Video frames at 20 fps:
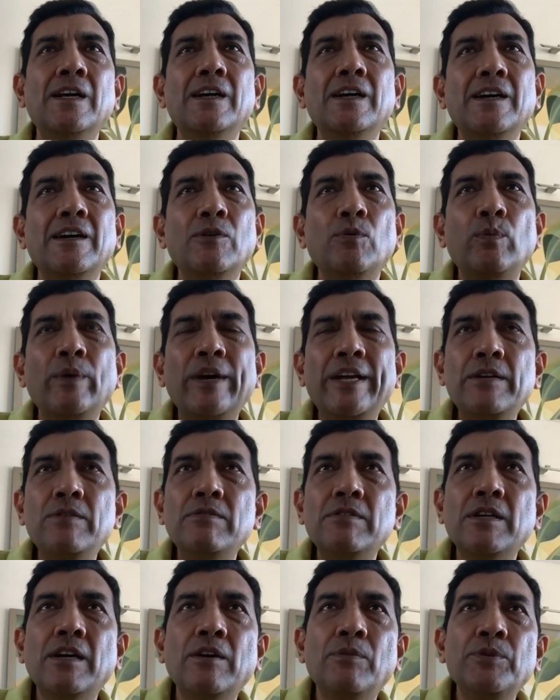uh when
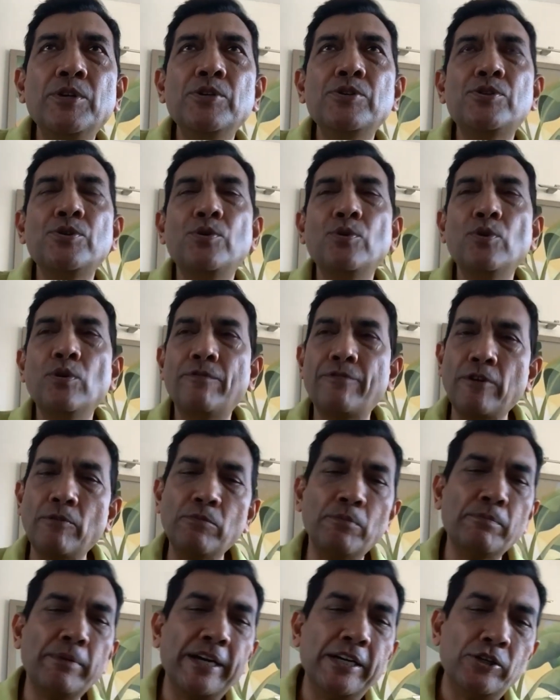uh, we used to go from
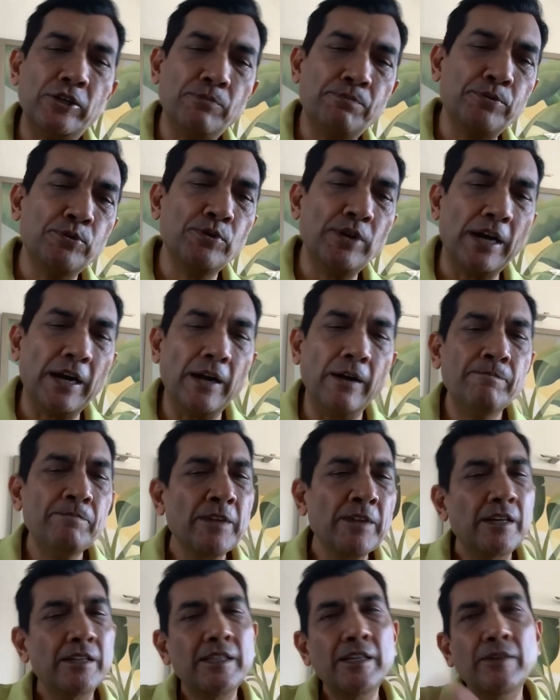mumbai to pune
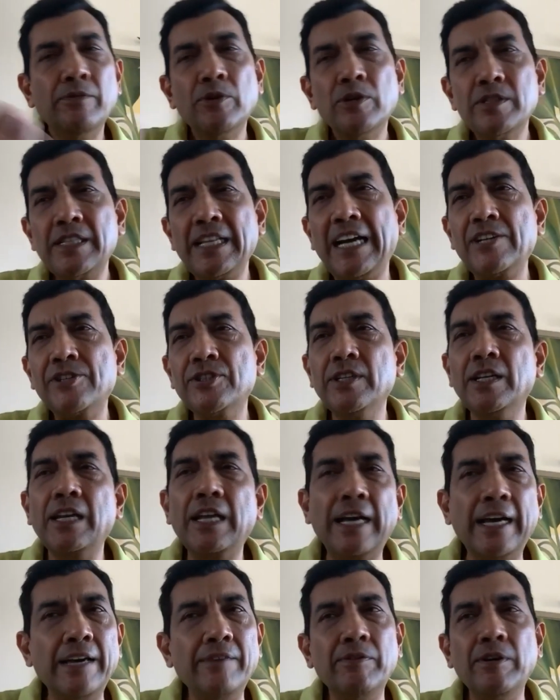there was national
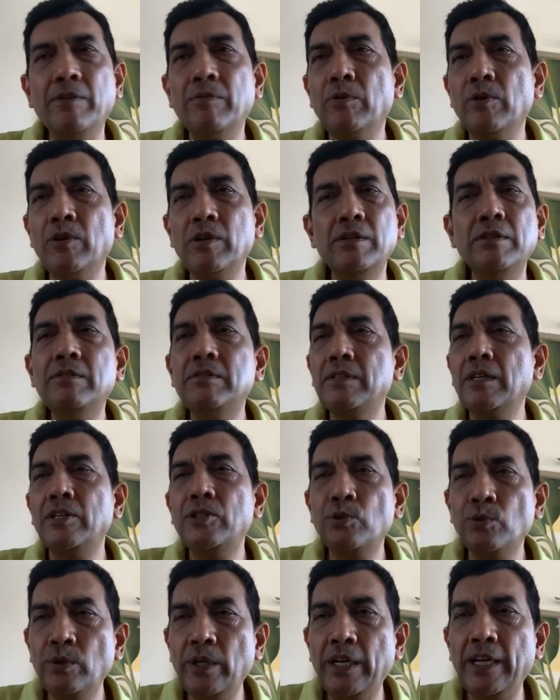highway was a uh,
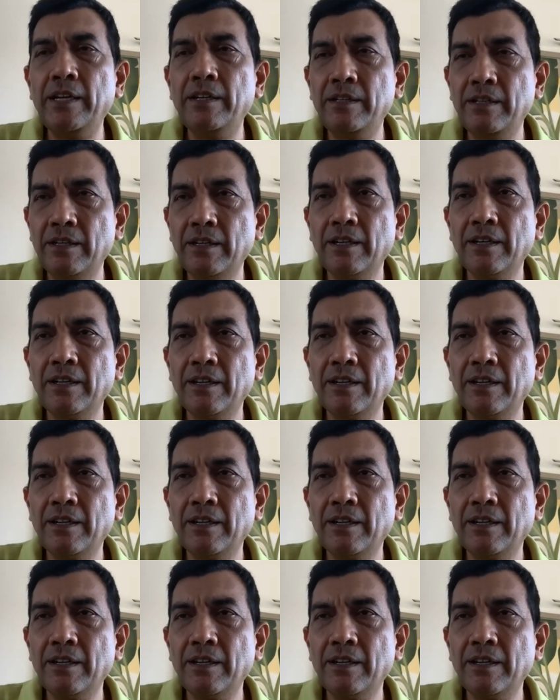two lane